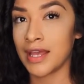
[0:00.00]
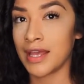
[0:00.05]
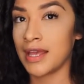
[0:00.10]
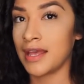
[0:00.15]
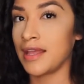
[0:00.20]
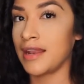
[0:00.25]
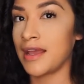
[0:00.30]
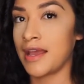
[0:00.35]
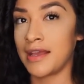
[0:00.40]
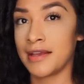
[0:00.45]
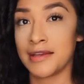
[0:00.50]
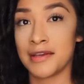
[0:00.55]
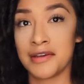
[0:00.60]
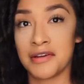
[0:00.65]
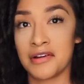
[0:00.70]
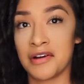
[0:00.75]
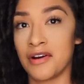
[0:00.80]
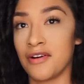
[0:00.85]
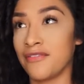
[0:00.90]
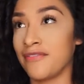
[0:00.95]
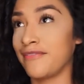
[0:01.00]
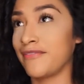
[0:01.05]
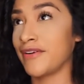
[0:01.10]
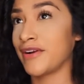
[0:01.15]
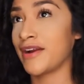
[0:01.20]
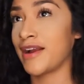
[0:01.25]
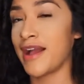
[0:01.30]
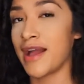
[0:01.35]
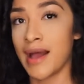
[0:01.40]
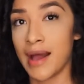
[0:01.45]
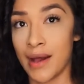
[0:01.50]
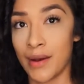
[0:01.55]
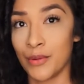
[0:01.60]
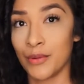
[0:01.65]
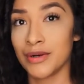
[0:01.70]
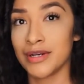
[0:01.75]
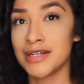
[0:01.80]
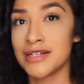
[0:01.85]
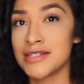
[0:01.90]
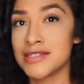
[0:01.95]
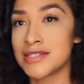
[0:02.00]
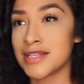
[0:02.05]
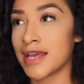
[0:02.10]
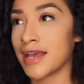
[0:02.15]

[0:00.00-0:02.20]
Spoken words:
and I can go for hours.